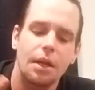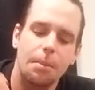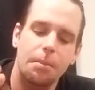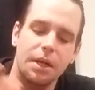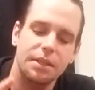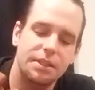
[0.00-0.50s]

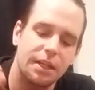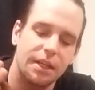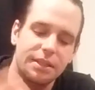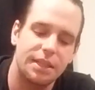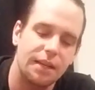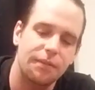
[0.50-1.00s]
But
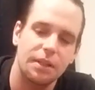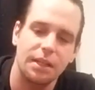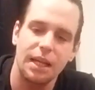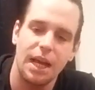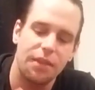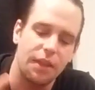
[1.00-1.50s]
uh,
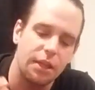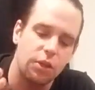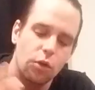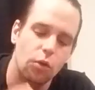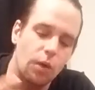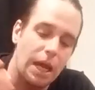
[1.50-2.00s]
definitely, I think
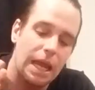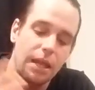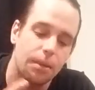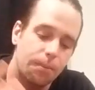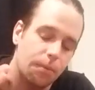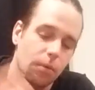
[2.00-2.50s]
you
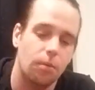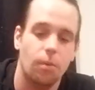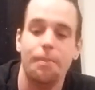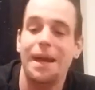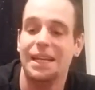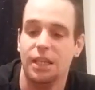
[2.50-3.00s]
and the, well,
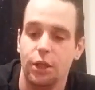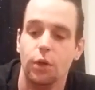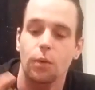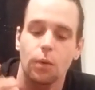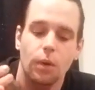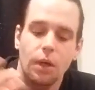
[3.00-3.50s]
mainly
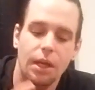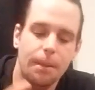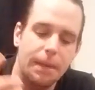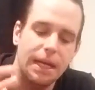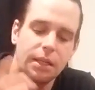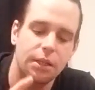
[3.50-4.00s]
you,
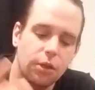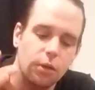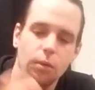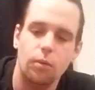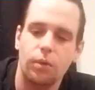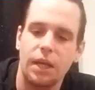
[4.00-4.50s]
mainly
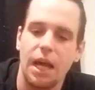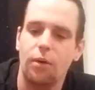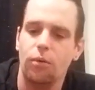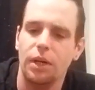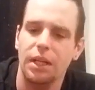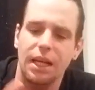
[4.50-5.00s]
you kind
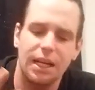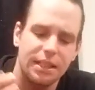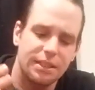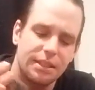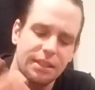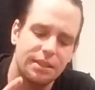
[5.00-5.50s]
of
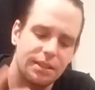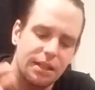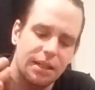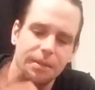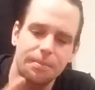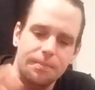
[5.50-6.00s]
realize that
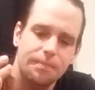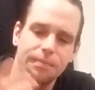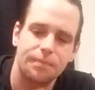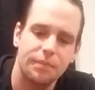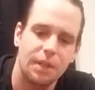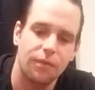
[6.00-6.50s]
um,
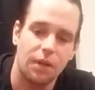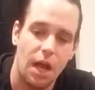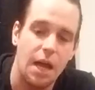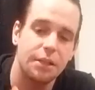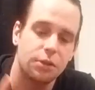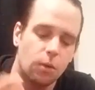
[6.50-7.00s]
if the
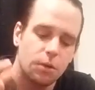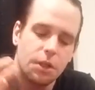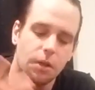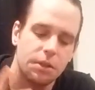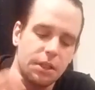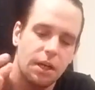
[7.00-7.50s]
Knight of Swords
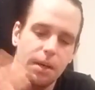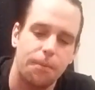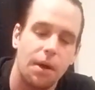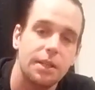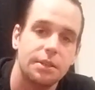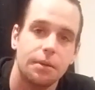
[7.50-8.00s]
goes in the
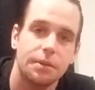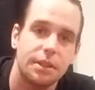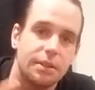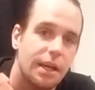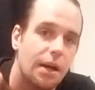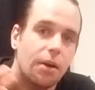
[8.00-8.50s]
upright, so does
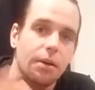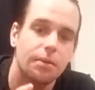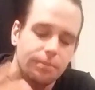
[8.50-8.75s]
the Tower.